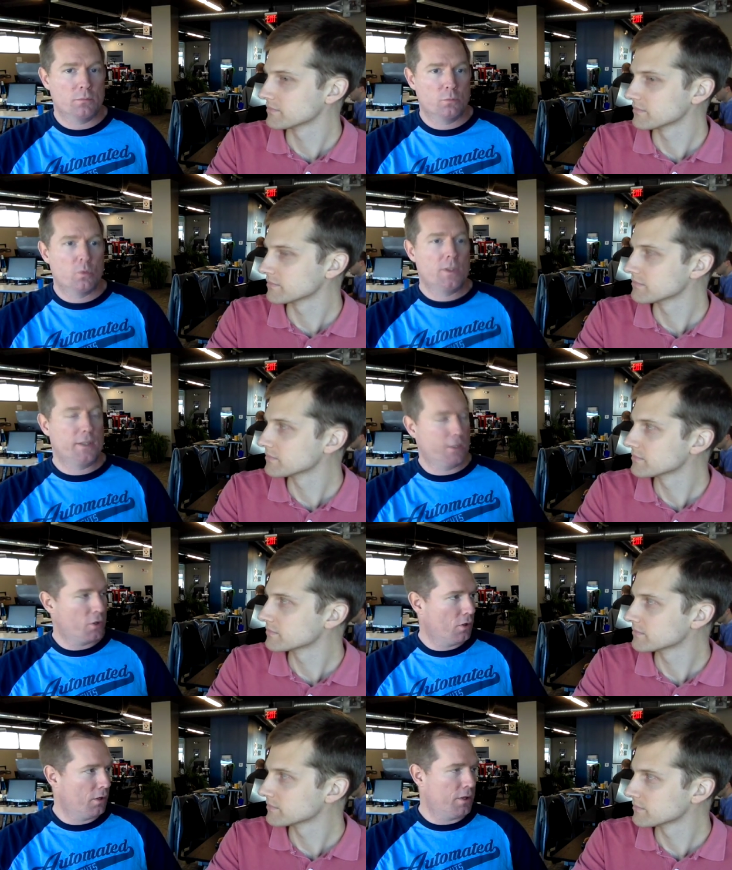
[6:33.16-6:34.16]
Speaker 1: really
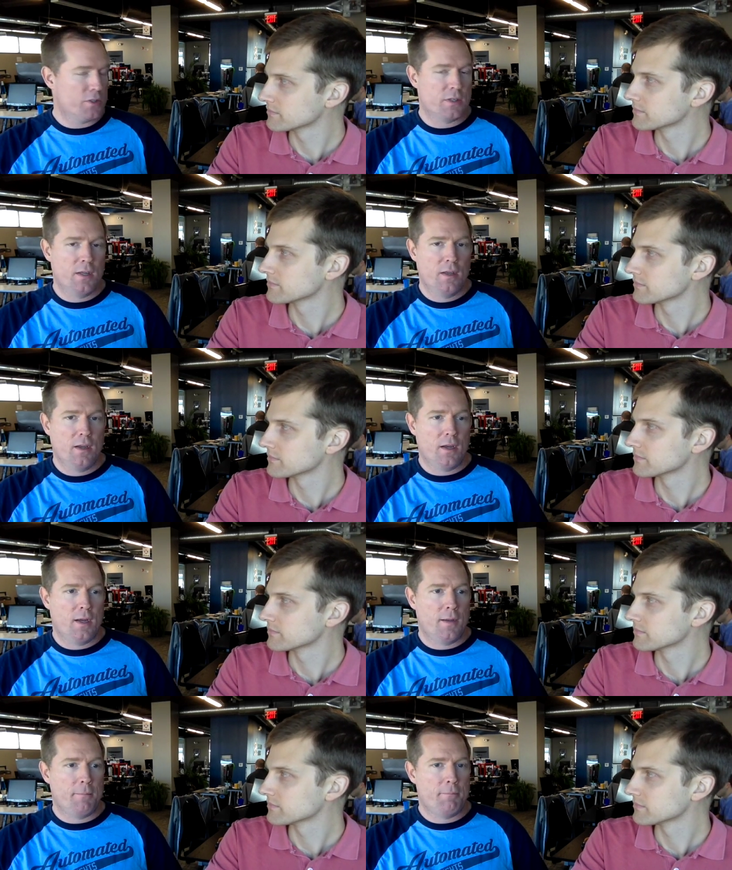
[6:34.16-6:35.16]
encouraged
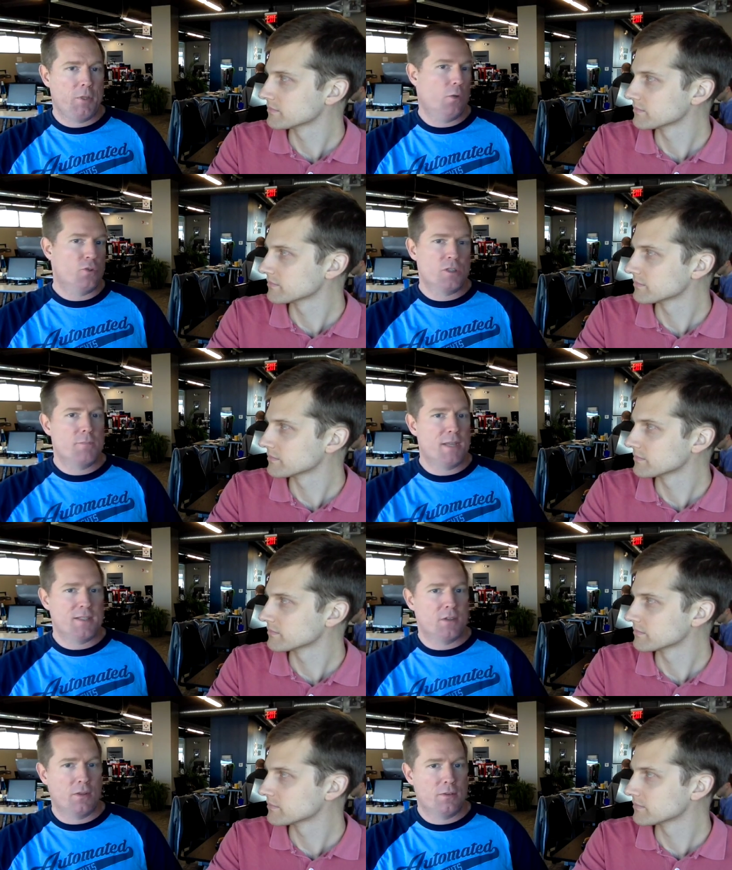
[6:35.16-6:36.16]
um, you know just
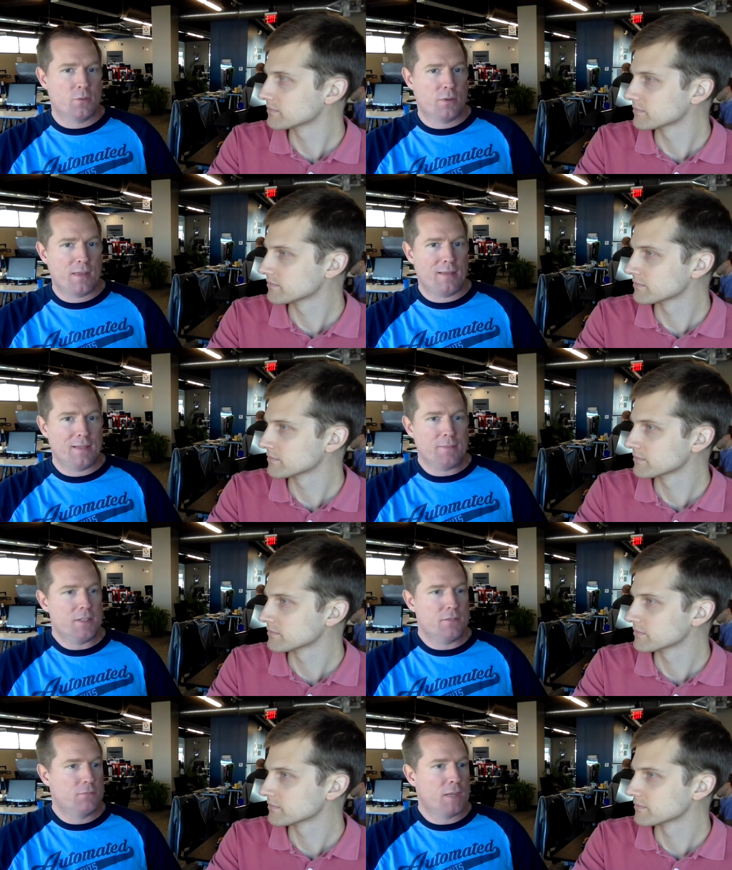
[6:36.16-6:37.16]
based on sort of that
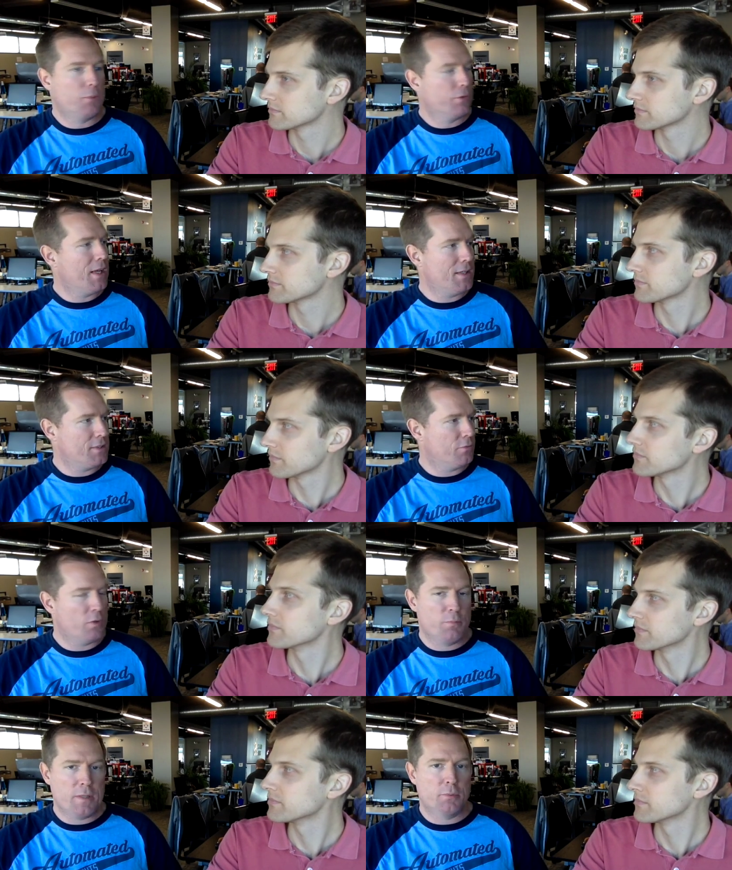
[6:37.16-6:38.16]
limited couple days of,
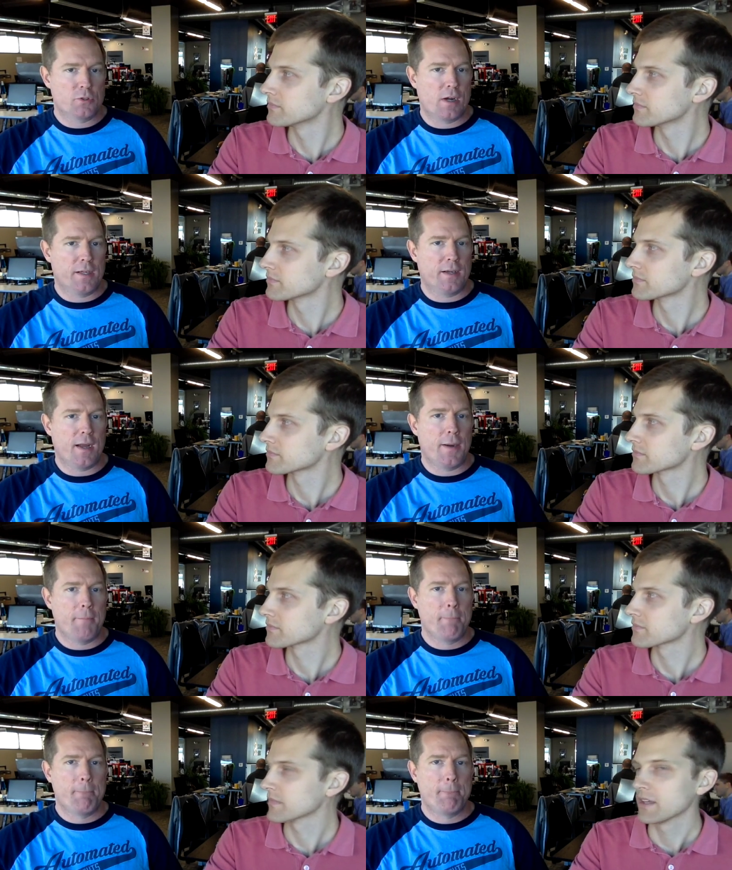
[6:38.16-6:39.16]
of people trying it out
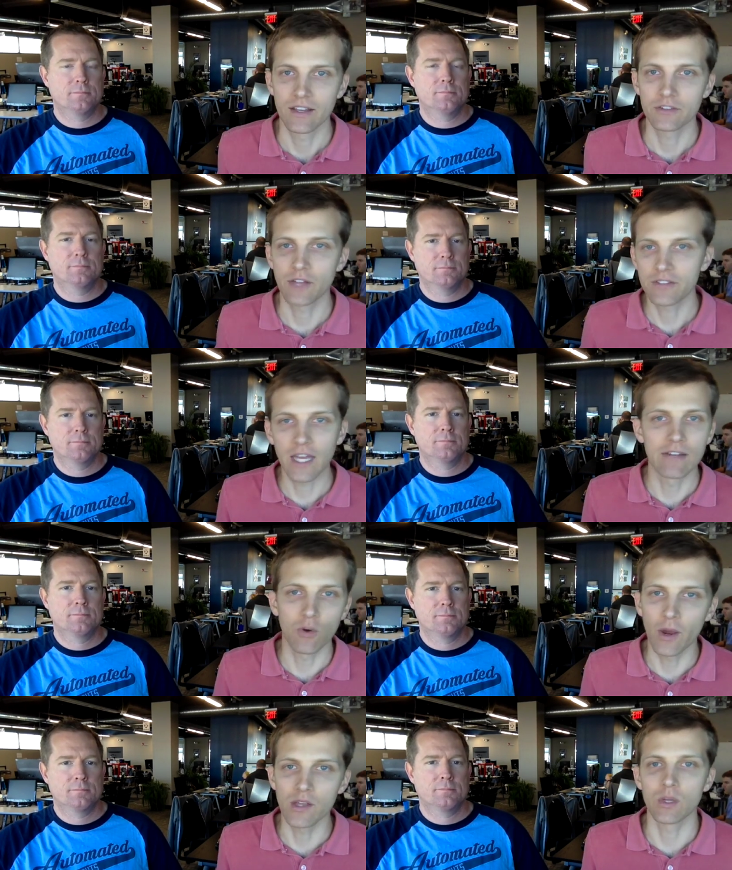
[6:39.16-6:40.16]
Speaker 2: and so that's kind of
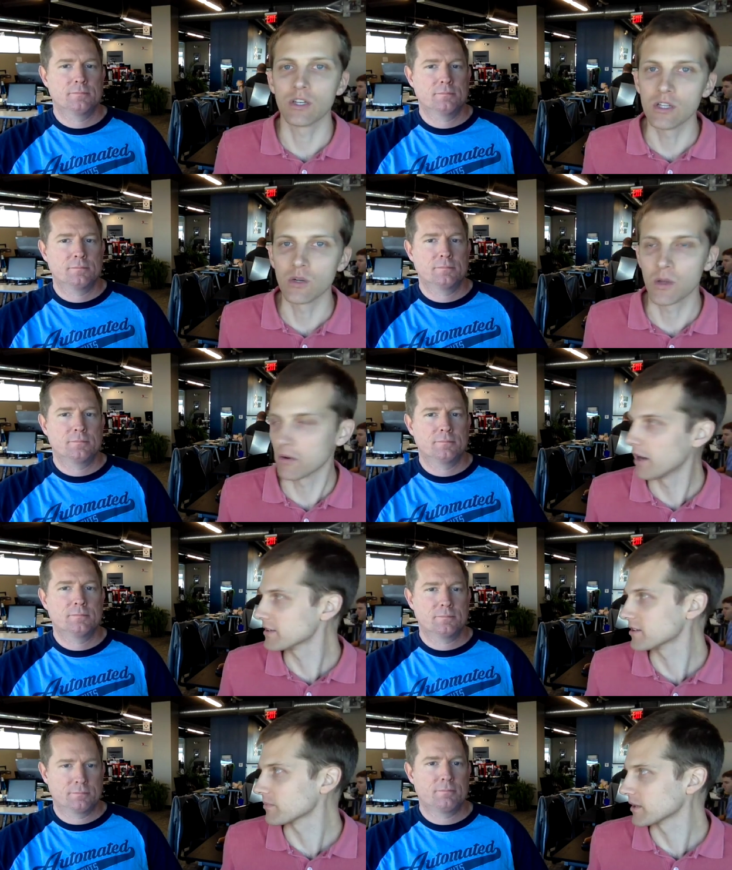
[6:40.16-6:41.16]
a way that we knew that we were
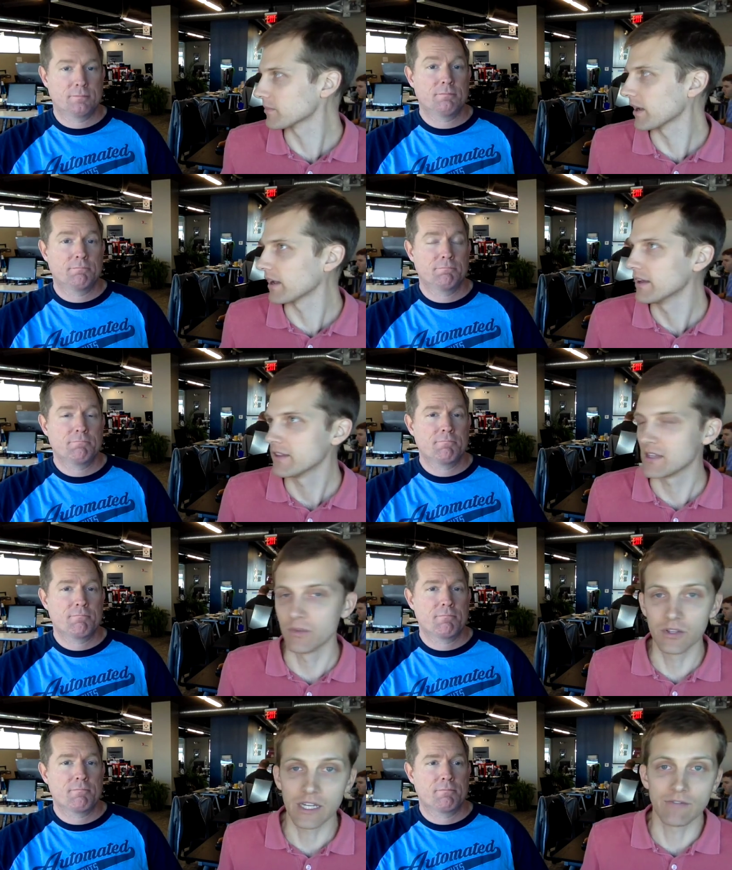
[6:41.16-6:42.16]
onto something by the
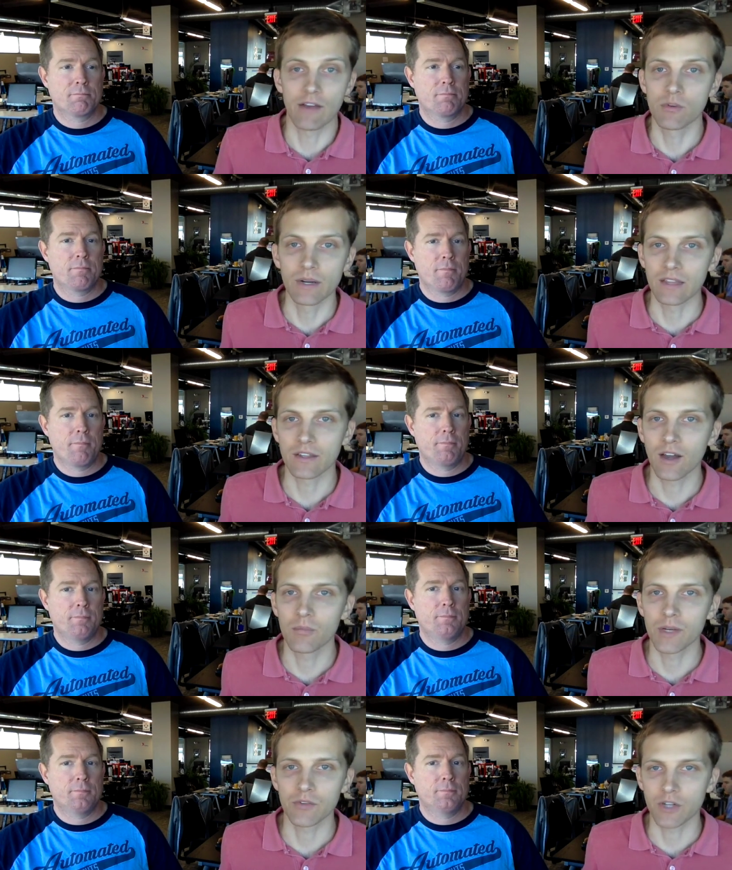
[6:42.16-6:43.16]
ability of everybody in the
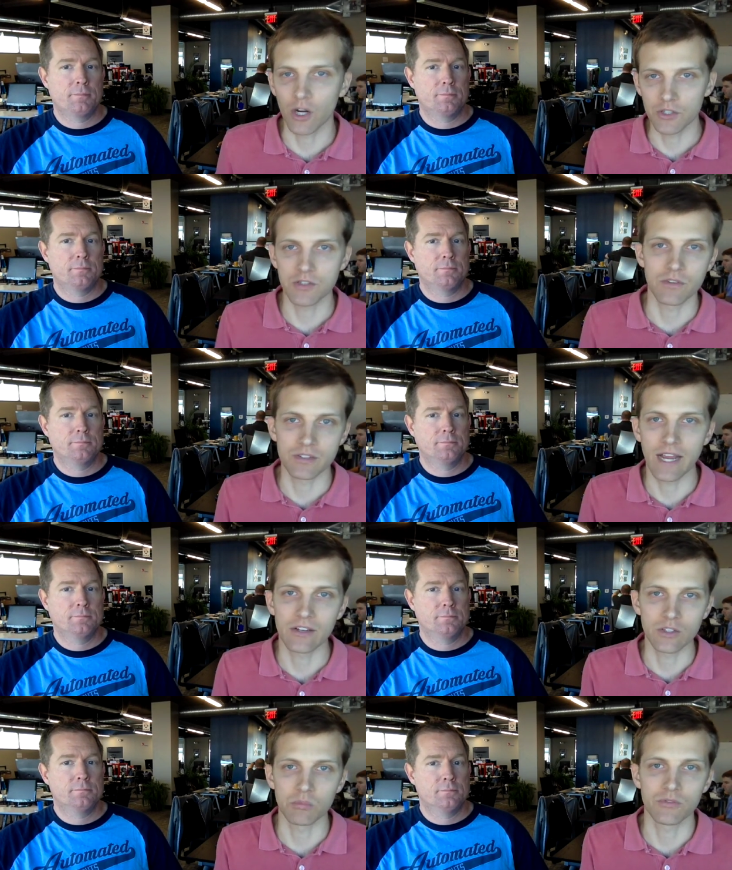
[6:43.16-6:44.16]
company, regardless of their
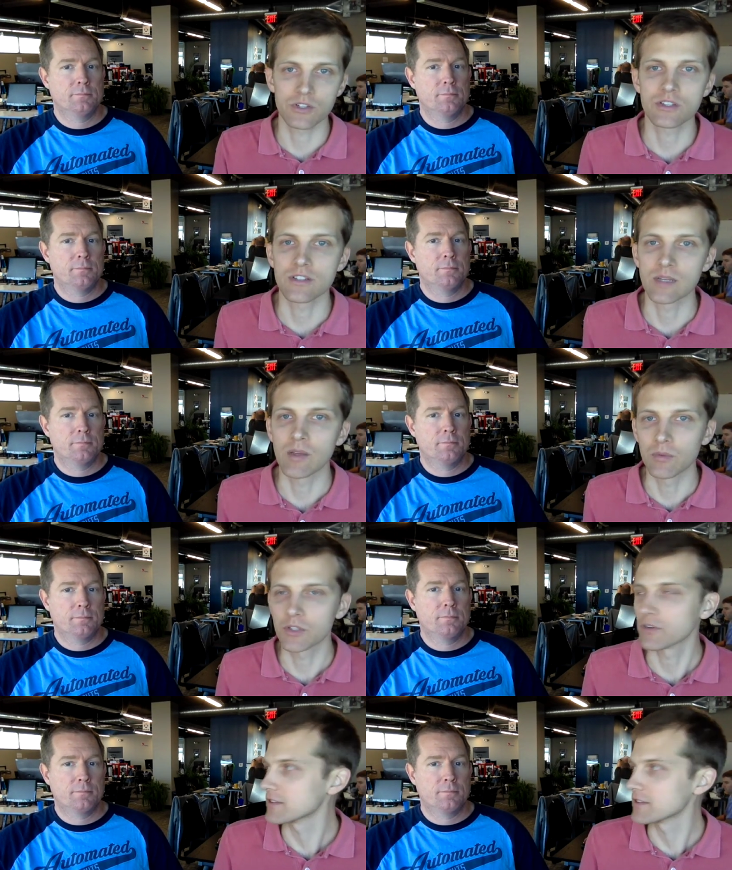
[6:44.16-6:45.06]
technical proficiency, to be able to create